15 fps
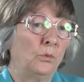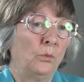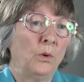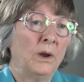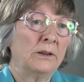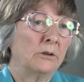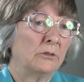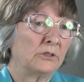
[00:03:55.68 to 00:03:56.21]

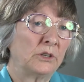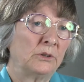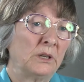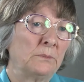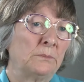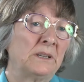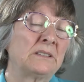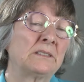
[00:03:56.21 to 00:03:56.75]
we're not
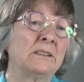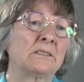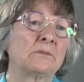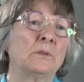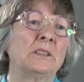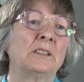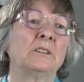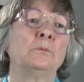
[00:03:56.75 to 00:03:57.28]
doing business
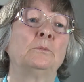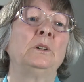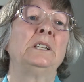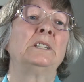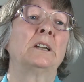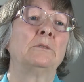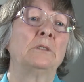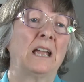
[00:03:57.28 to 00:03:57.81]
with them, we
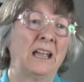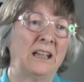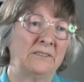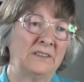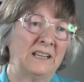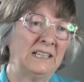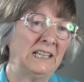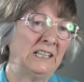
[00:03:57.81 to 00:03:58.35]
don't
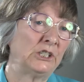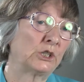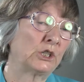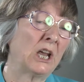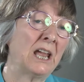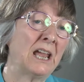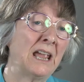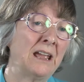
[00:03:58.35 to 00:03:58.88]
have any
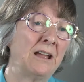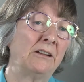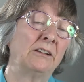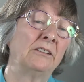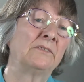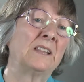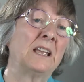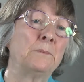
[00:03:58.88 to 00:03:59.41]
share
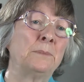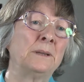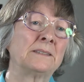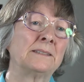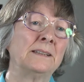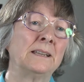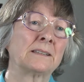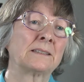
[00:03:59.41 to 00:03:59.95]
of their
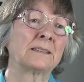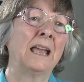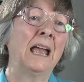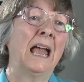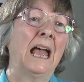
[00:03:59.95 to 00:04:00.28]
business,